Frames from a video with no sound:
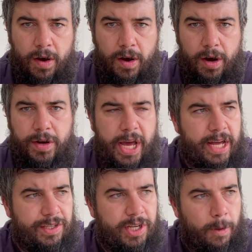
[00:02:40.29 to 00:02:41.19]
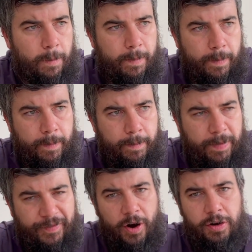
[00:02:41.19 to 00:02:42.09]
Okay, so
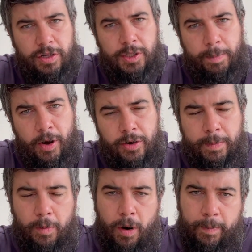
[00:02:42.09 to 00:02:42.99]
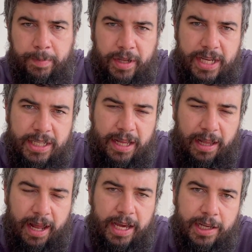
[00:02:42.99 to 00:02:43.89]
before I go on to point number one, please hit
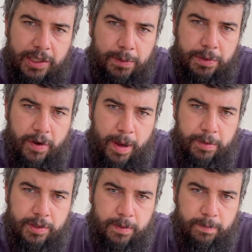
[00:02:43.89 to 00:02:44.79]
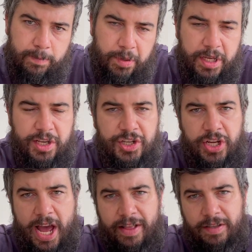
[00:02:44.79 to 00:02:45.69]
the like and subscribe button. Please
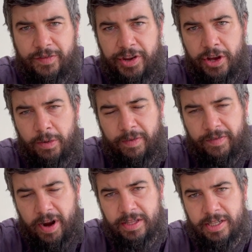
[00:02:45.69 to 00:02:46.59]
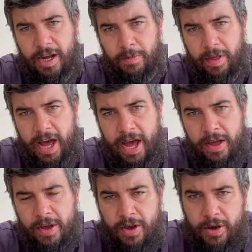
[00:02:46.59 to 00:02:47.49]
share this video with friends out
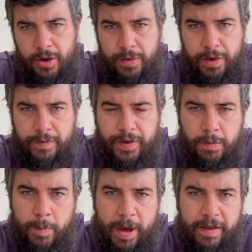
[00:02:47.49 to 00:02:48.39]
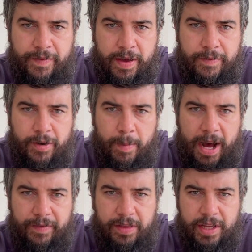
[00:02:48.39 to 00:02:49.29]
there who you think would benefit from
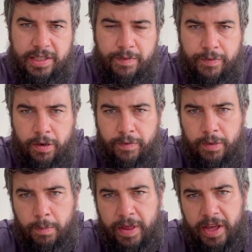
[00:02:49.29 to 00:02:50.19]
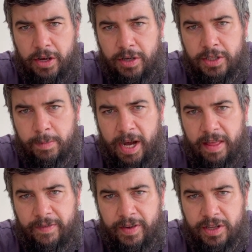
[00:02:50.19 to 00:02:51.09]
having this in front of them when they're going to buy
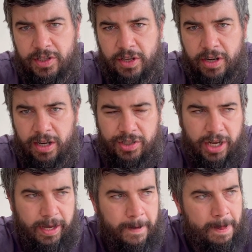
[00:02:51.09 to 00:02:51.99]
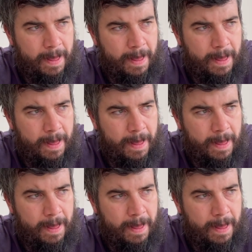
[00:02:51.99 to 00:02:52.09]
their first Stone Island jacket.